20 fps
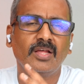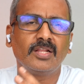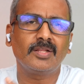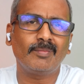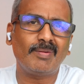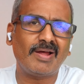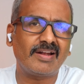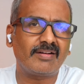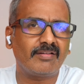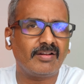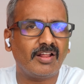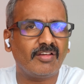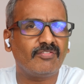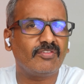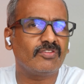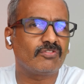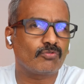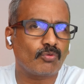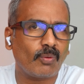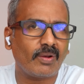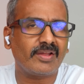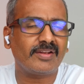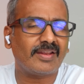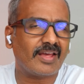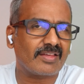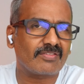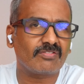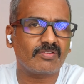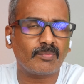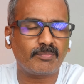the battery life is quite
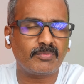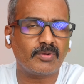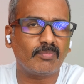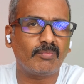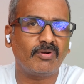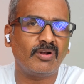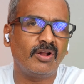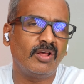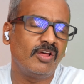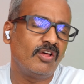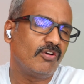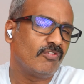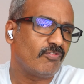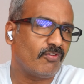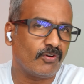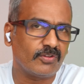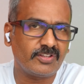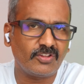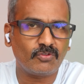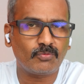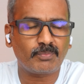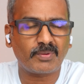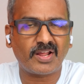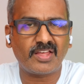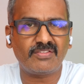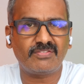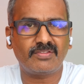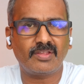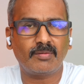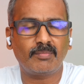acceptable for this
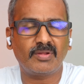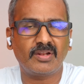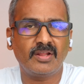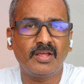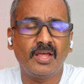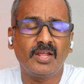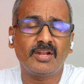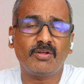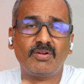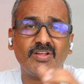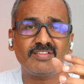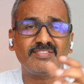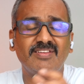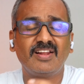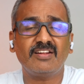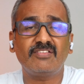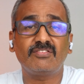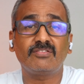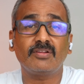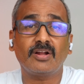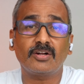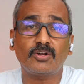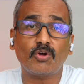price segment now next let's uh,